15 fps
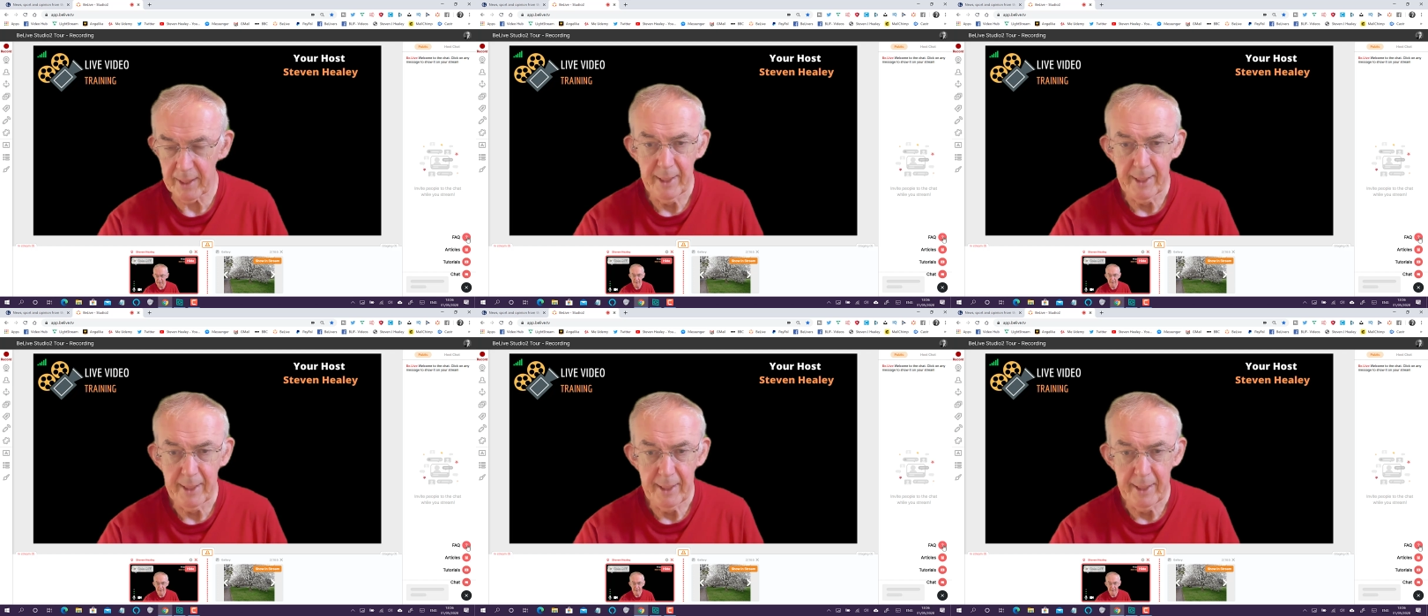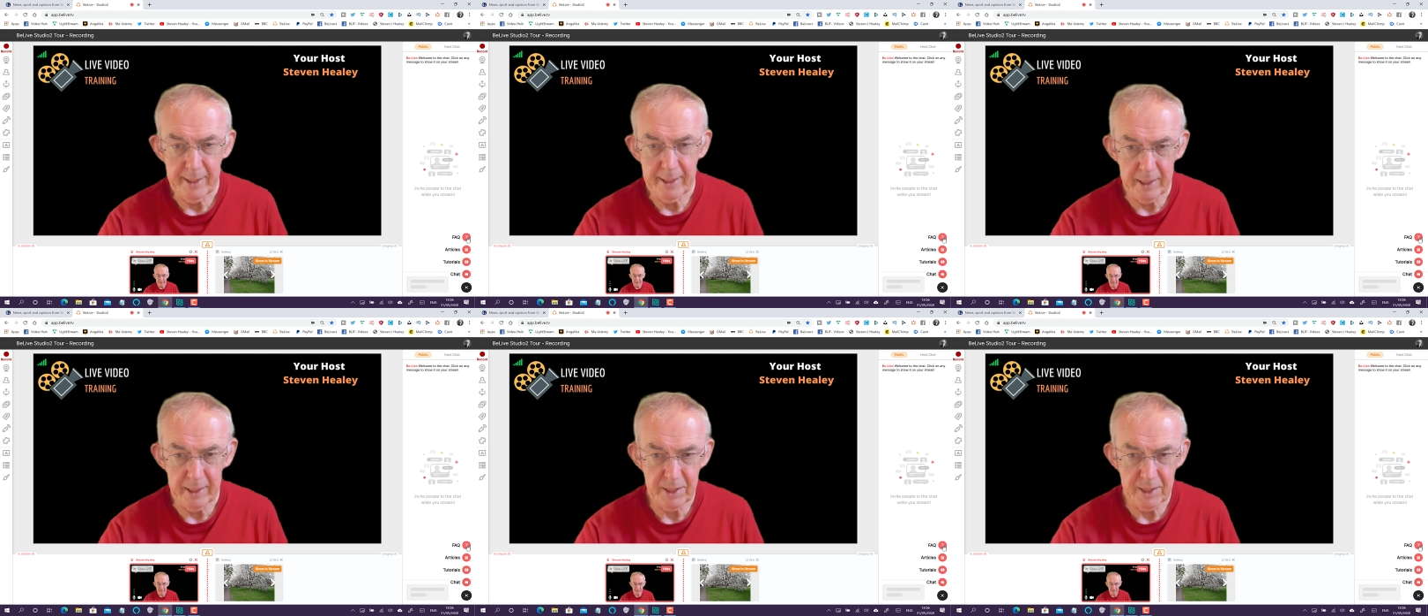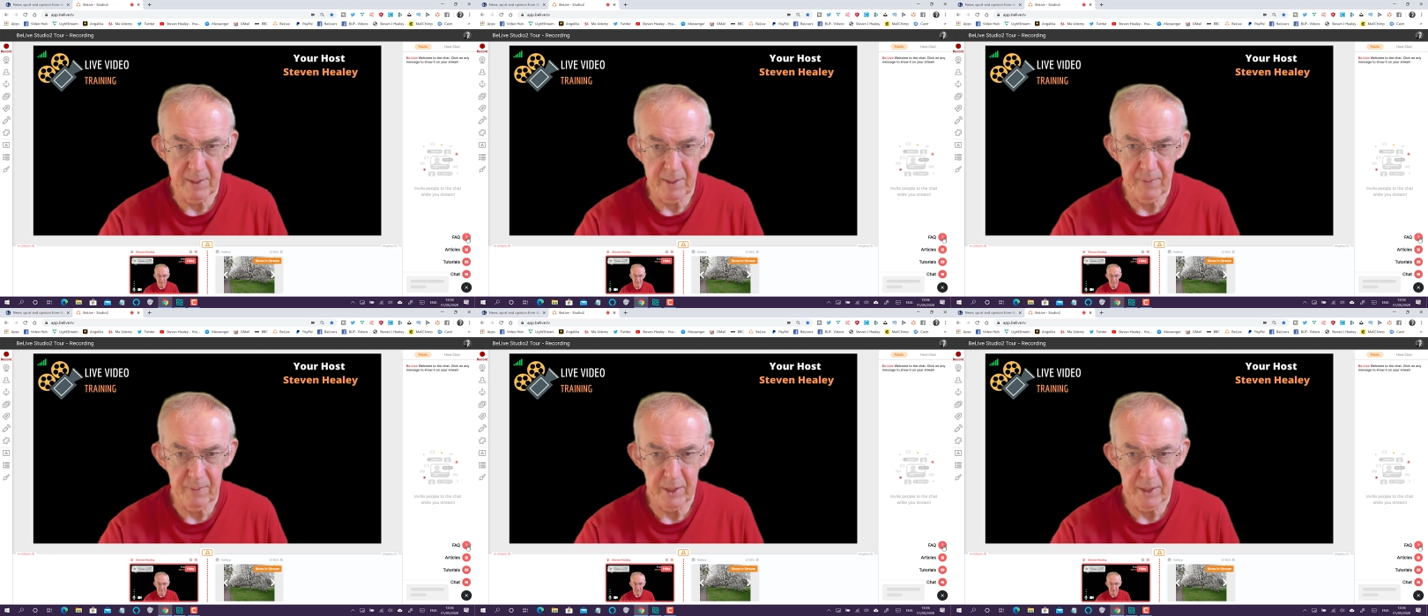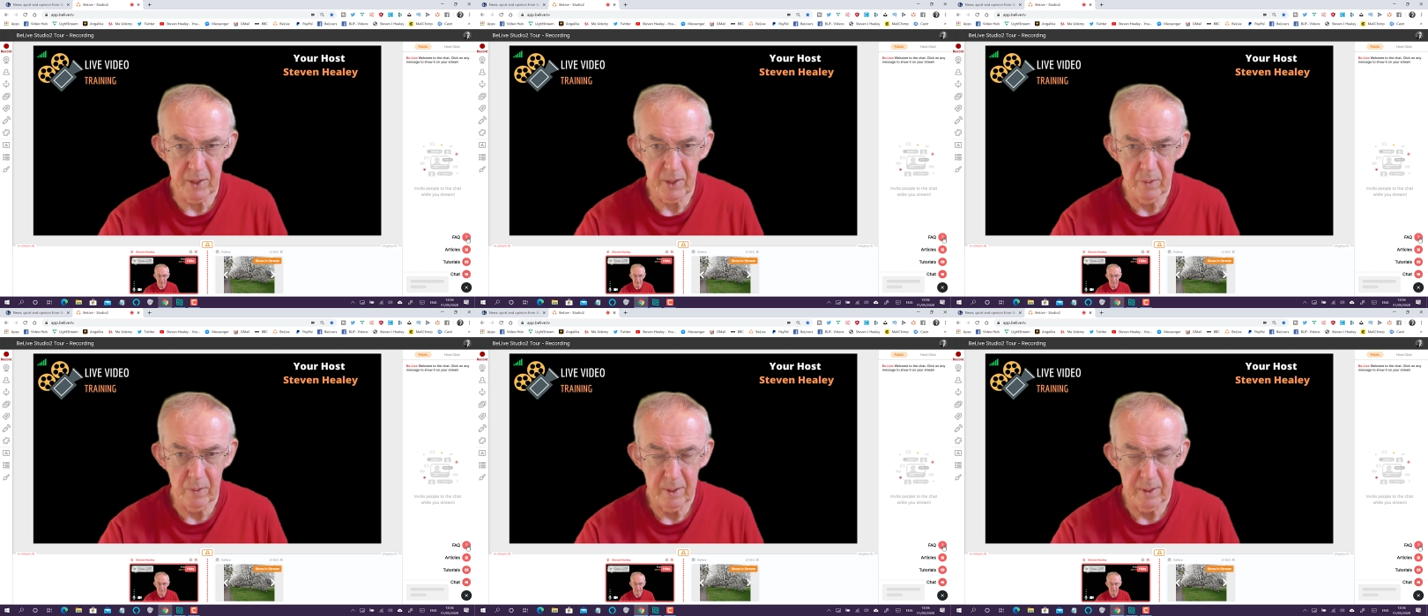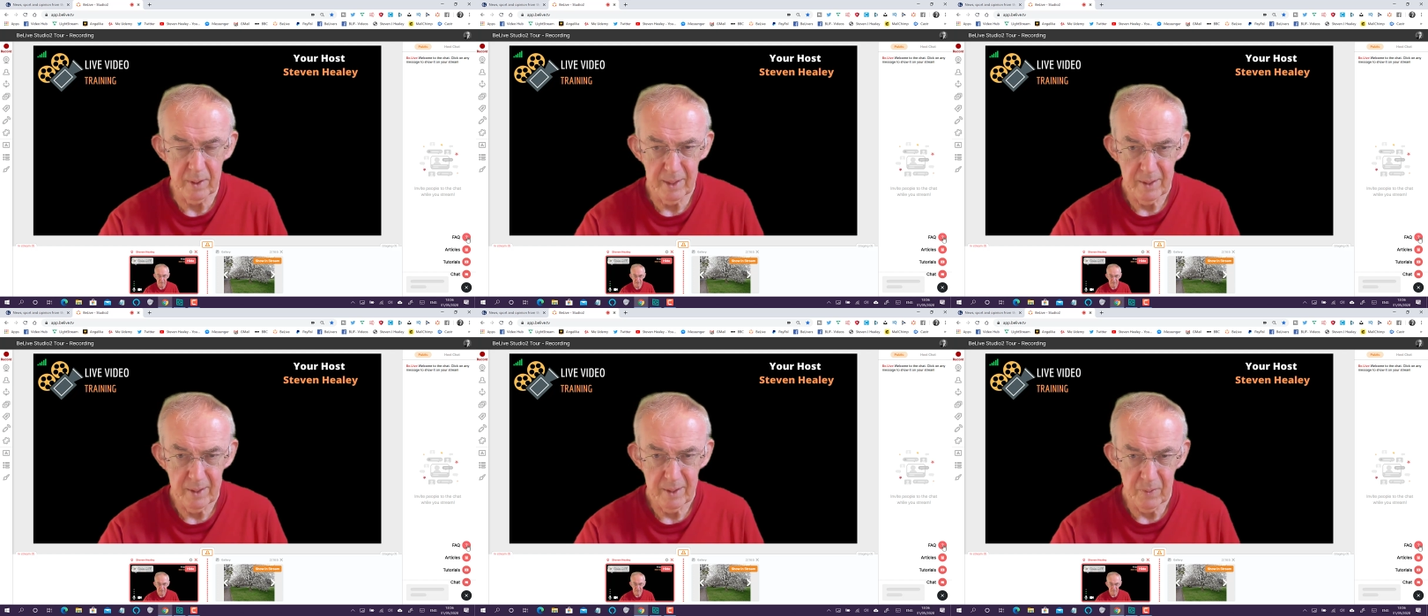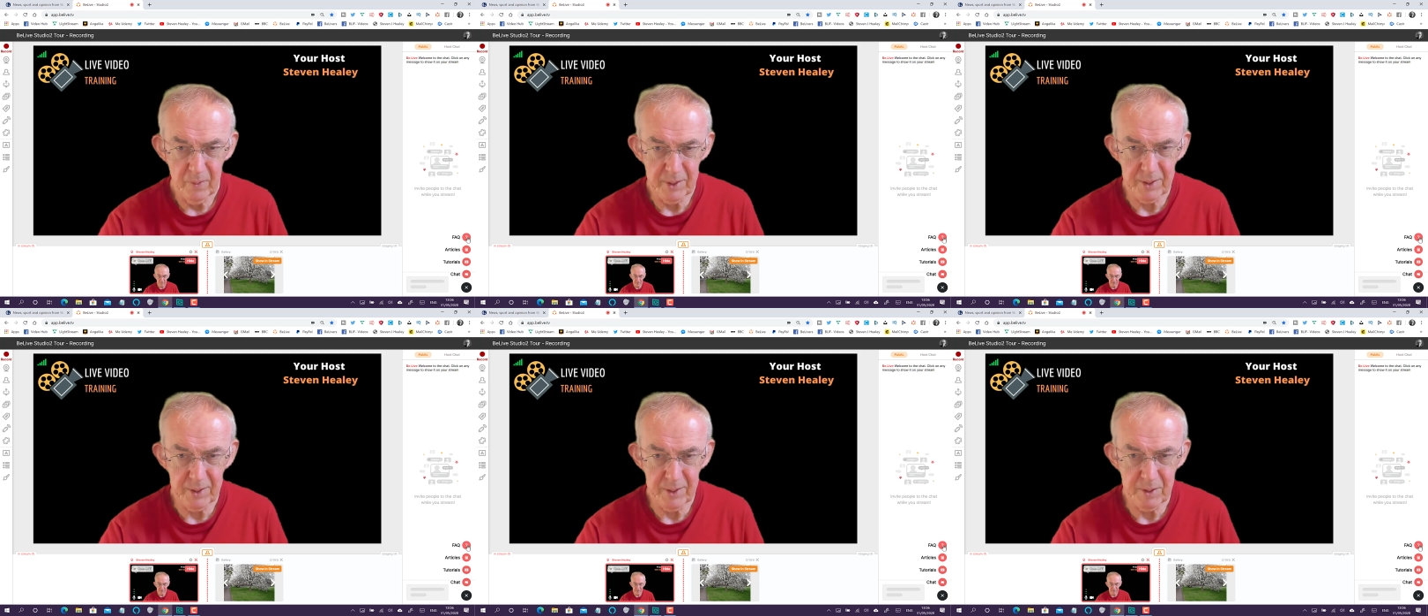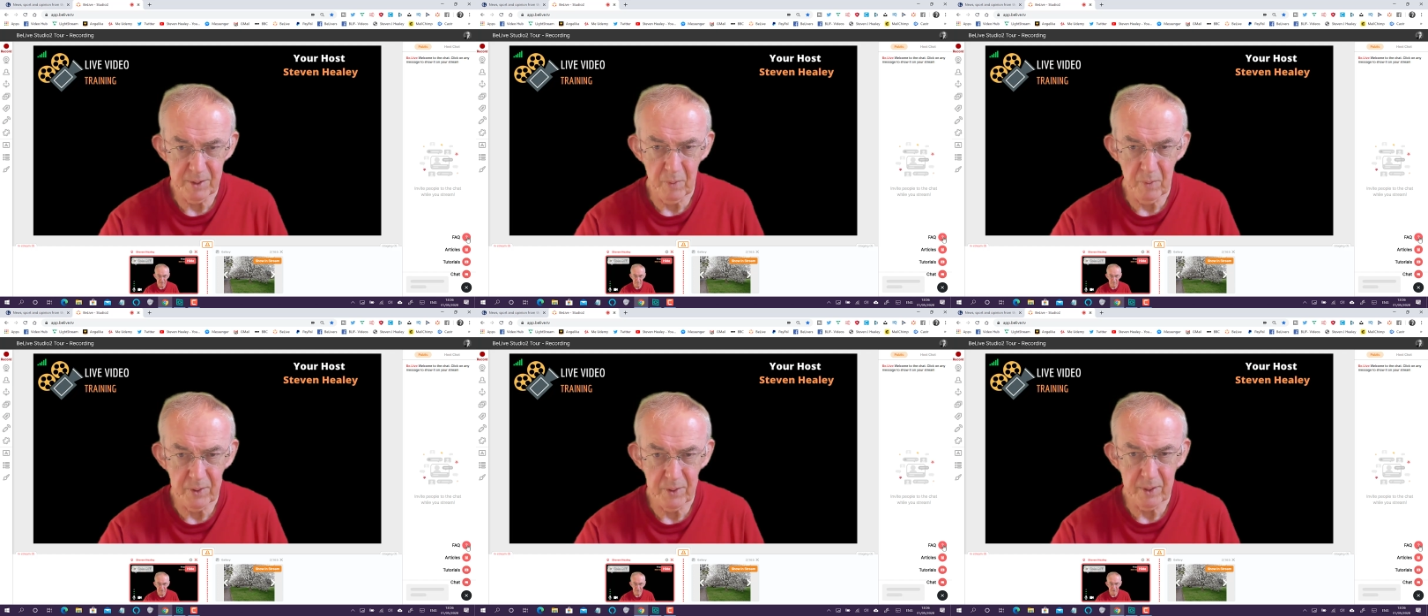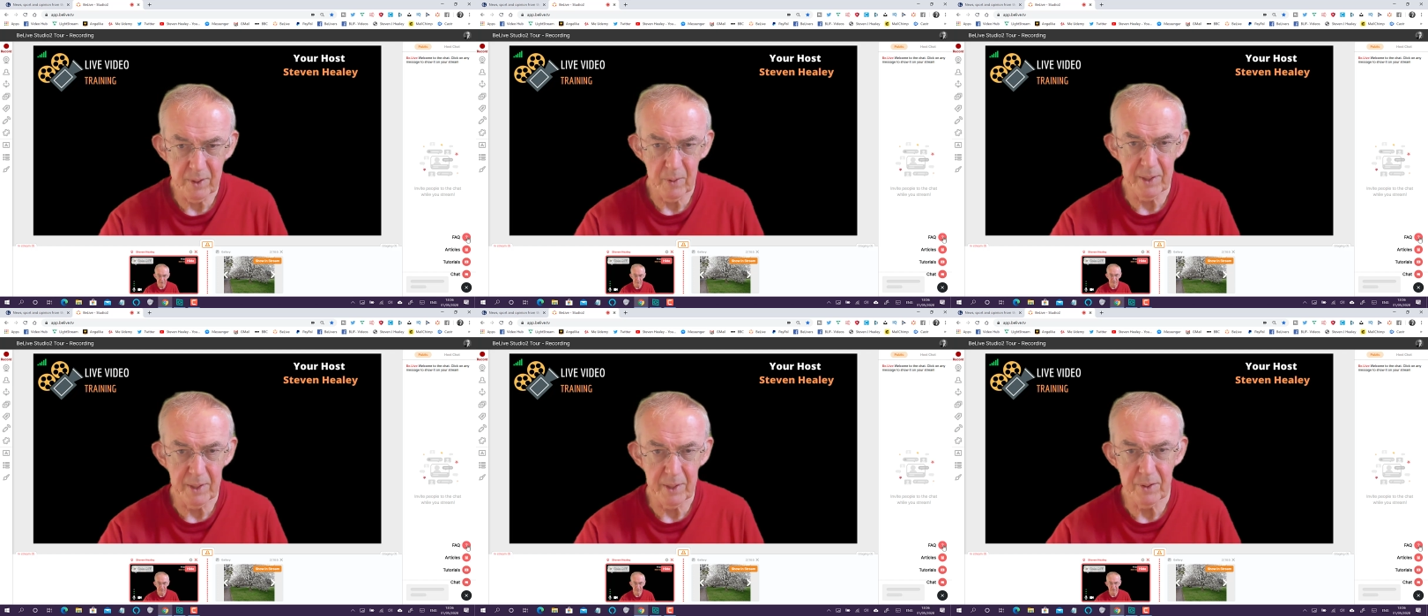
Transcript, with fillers: And then there's the FAQ, which answers most of the questions you